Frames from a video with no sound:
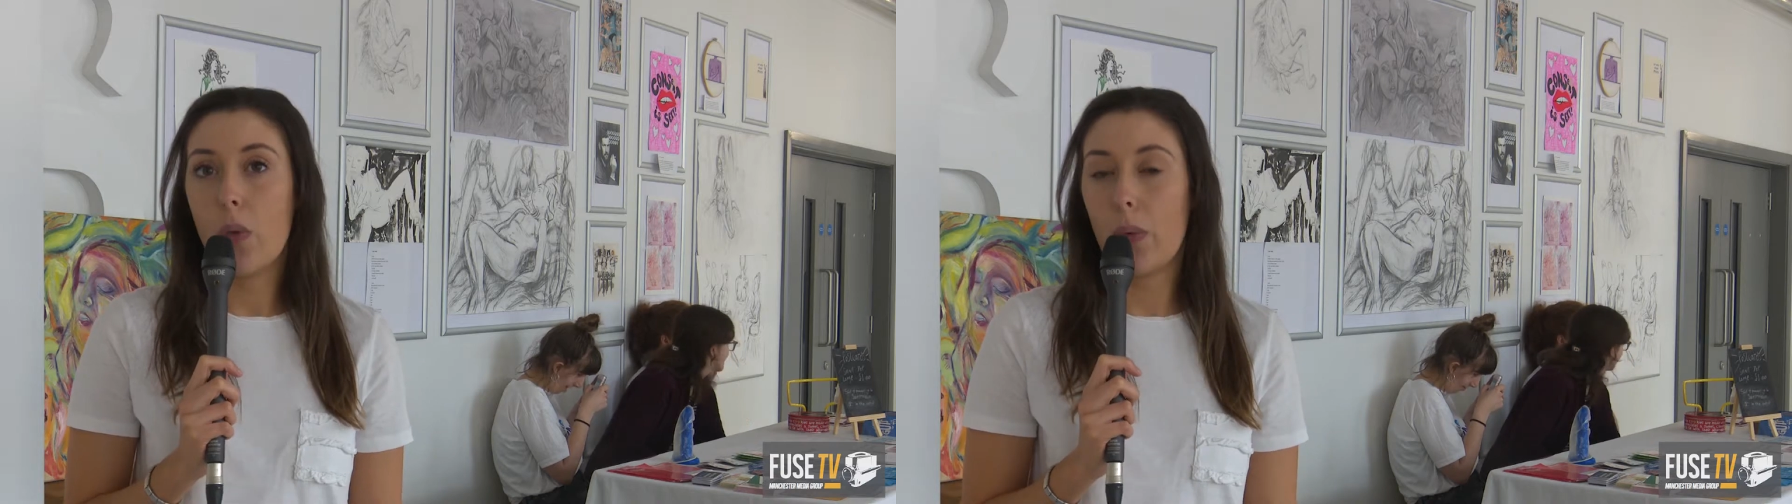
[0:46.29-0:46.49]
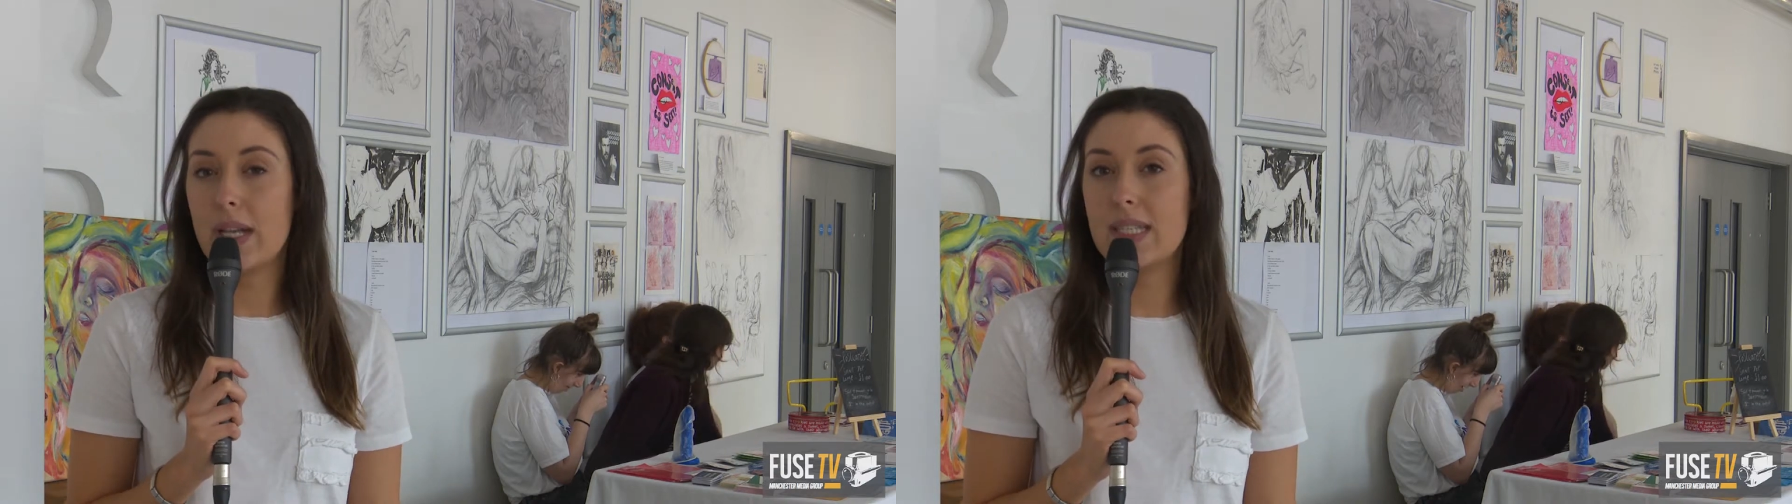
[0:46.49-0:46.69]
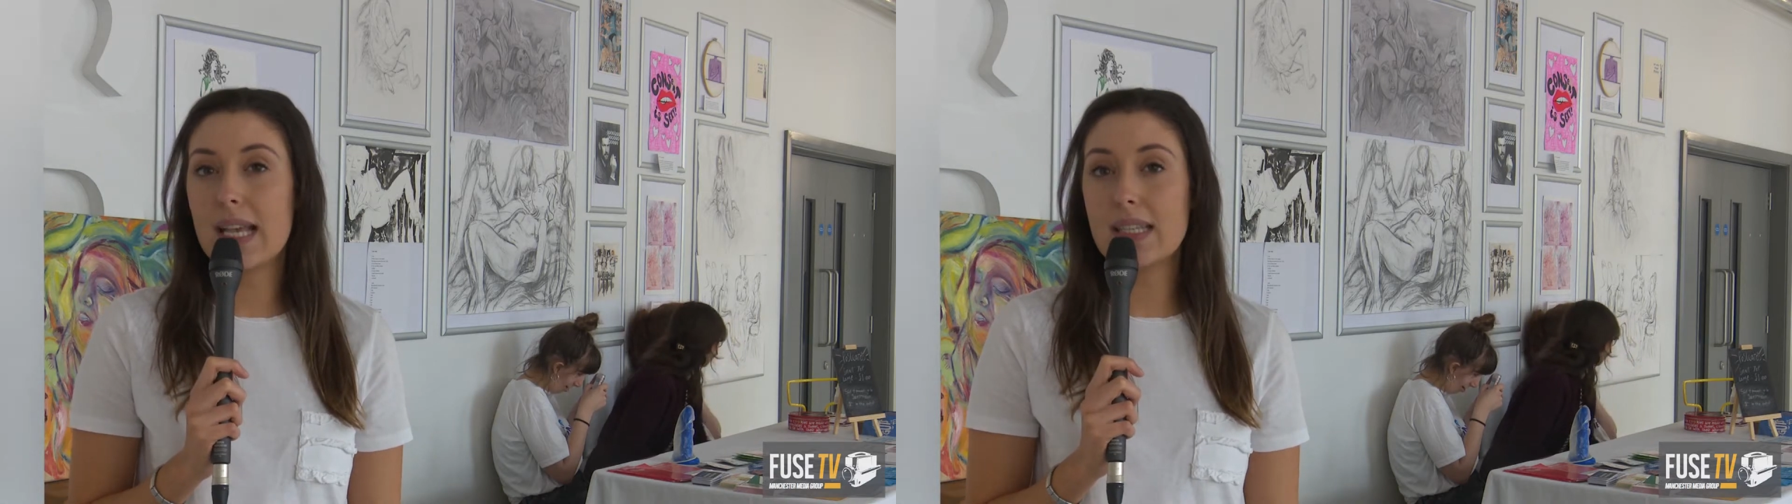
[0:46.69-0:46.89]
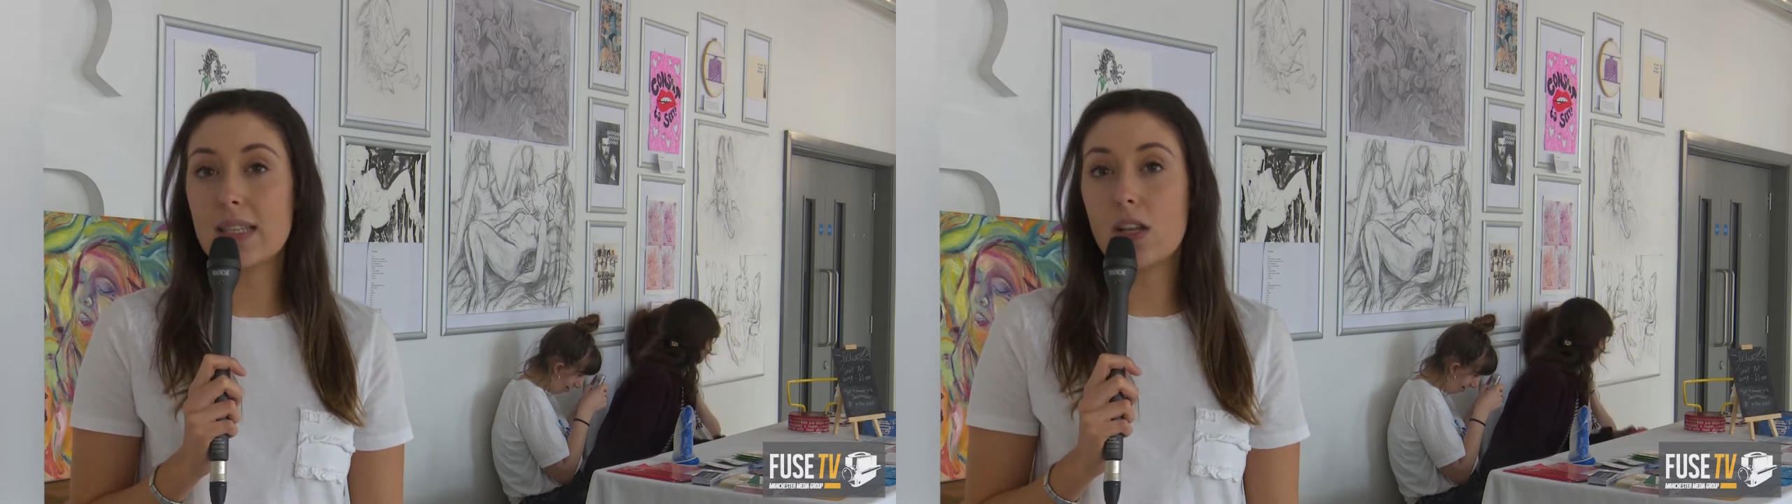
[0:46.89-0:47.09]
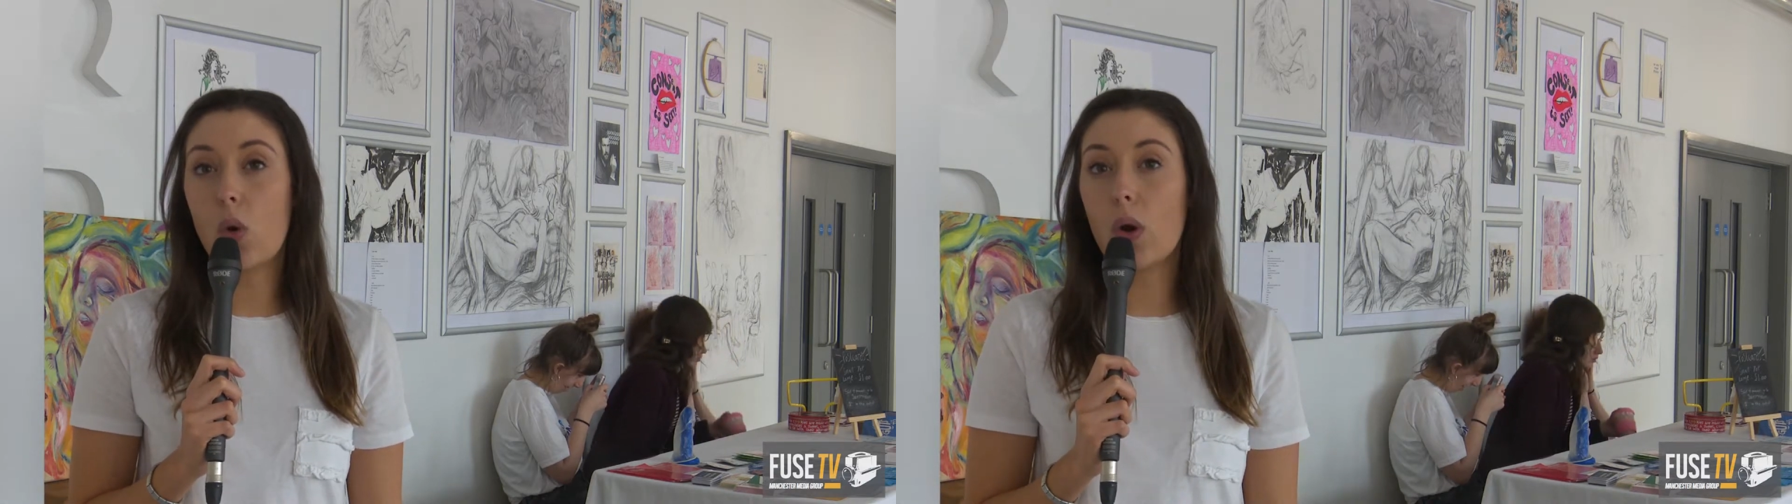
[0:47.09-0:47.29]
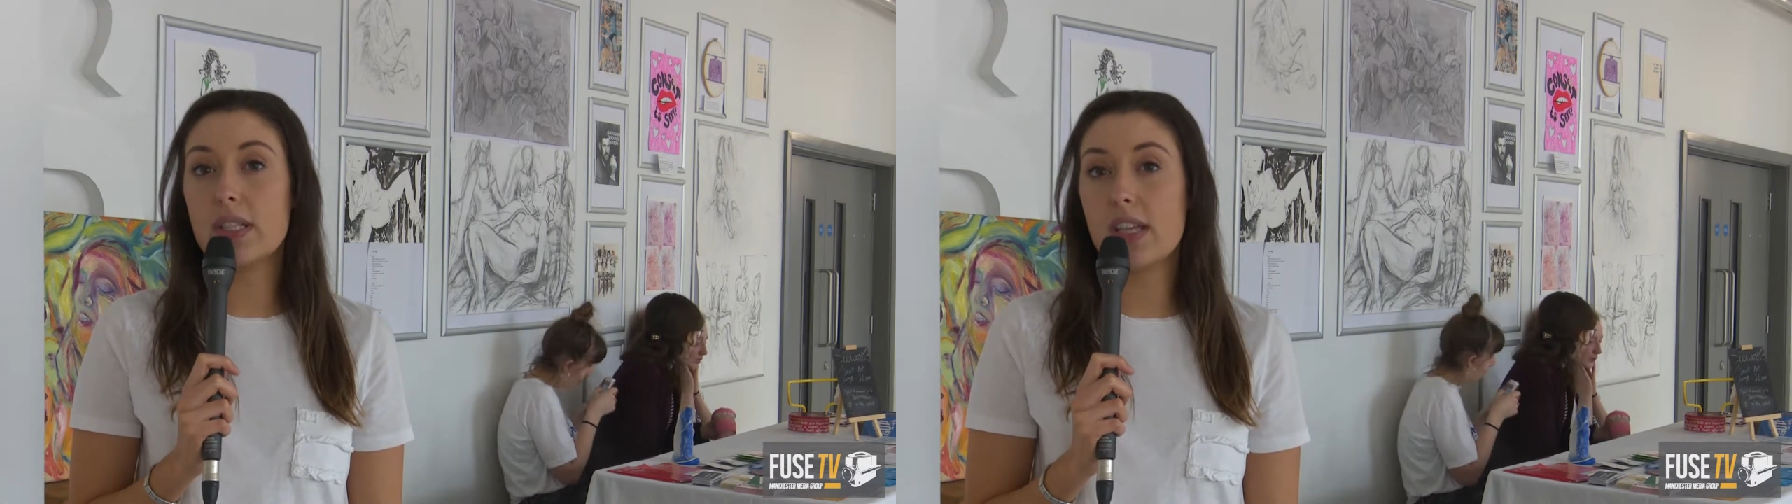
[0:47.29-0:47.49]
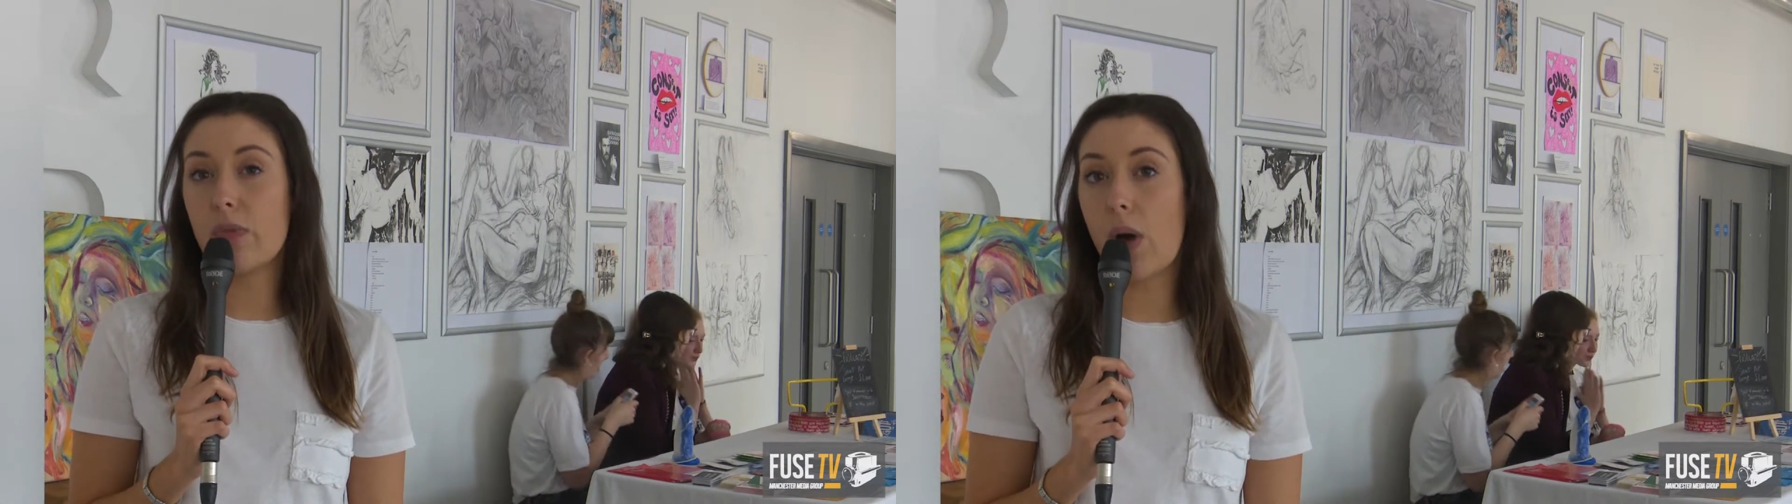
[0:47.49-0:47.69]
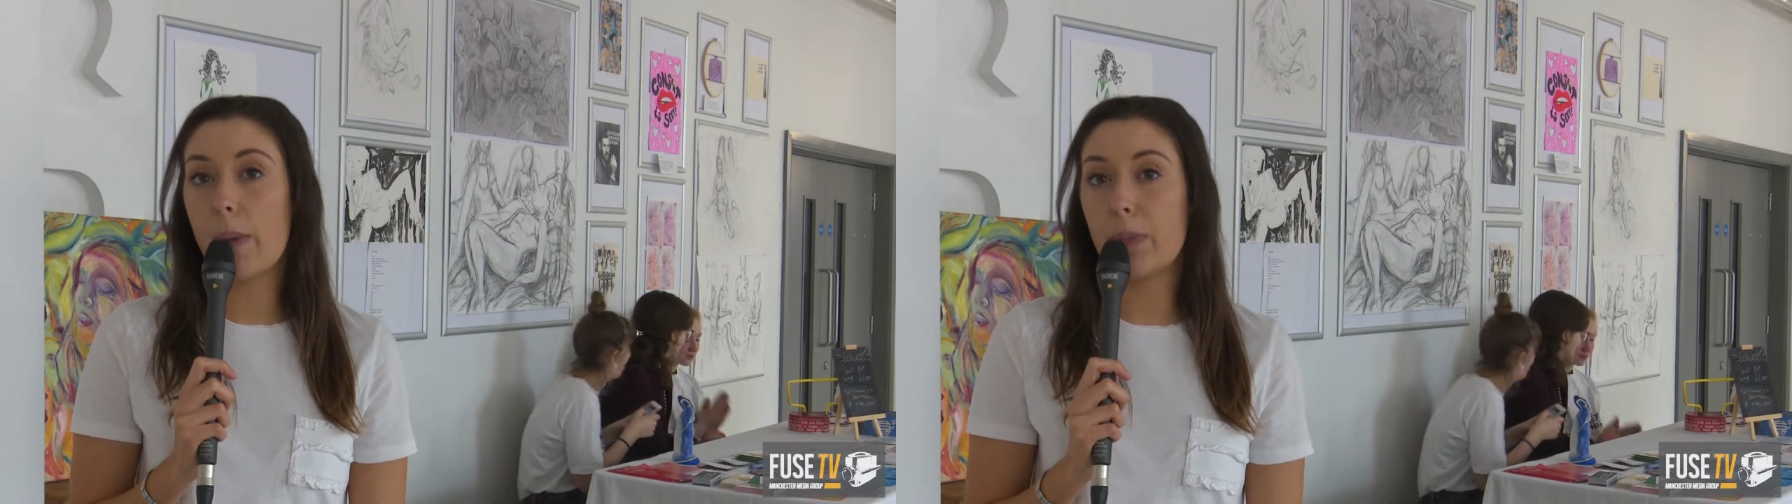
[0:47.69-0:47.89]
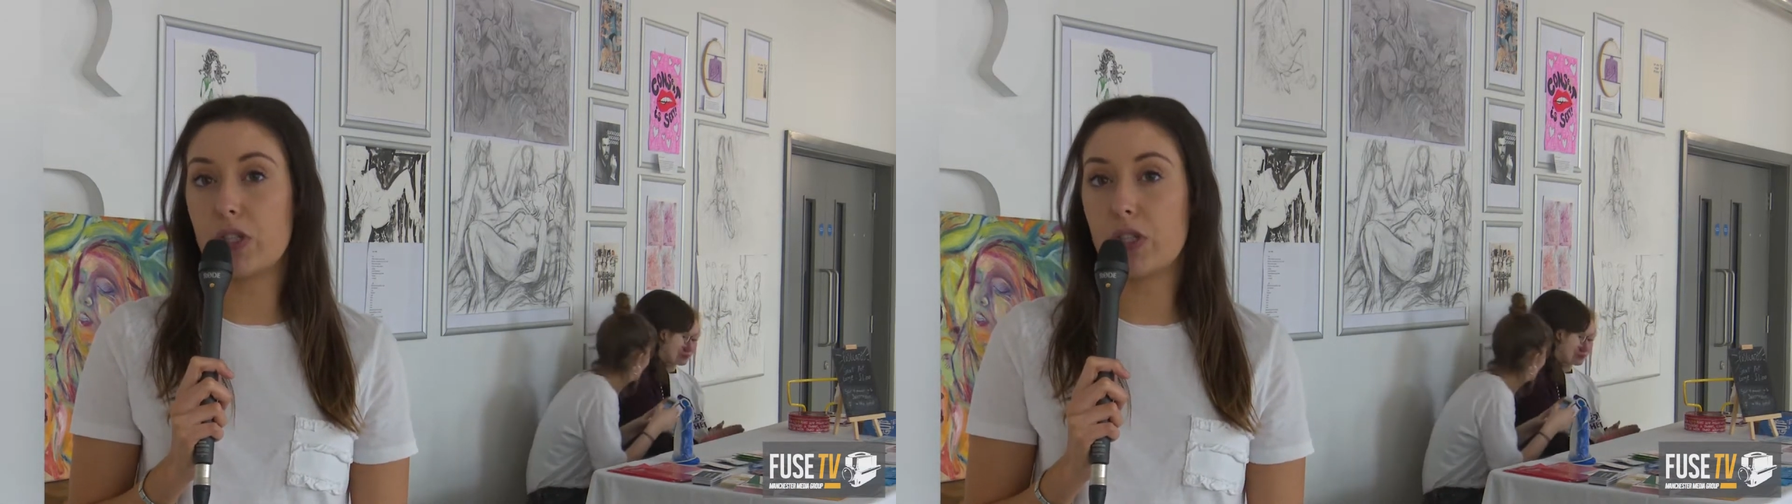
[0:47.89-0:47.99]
when assessing the quality of work